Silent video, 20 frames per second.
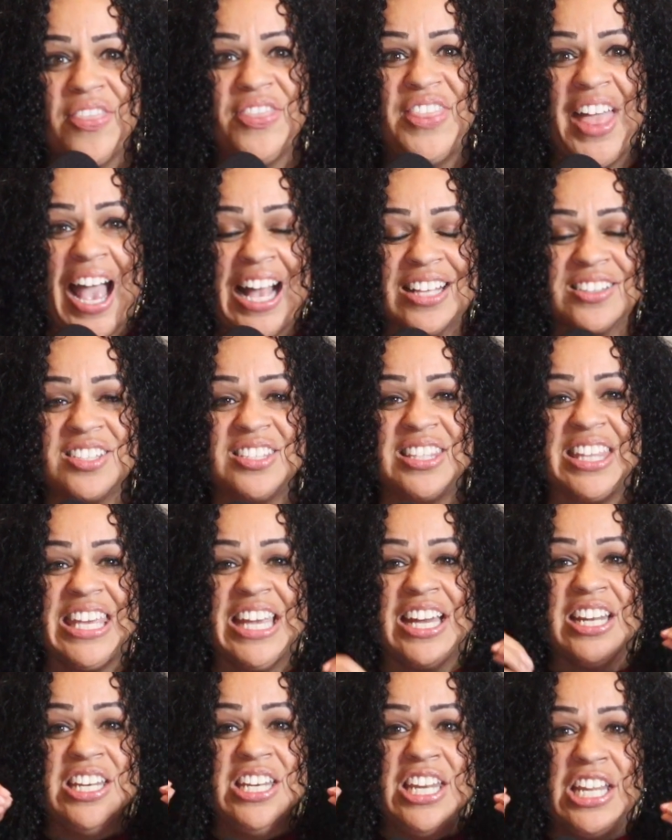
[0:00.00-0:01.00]
That's
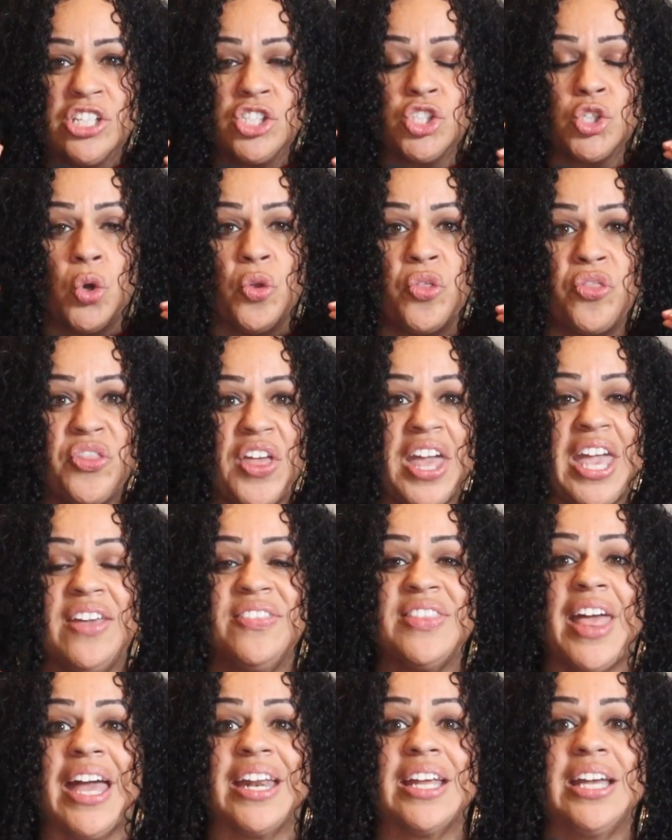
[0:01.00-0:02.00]
the initial
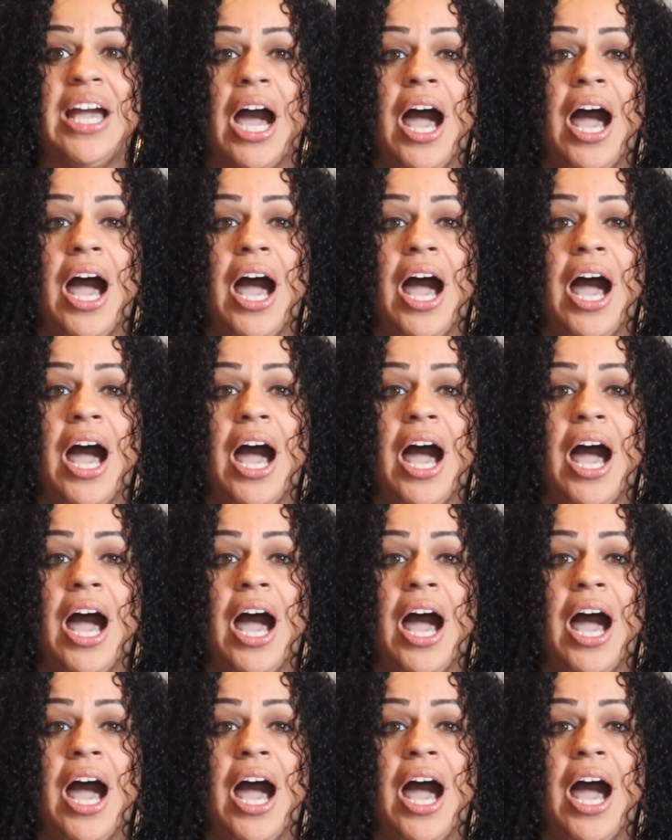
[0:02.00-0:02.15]
thing that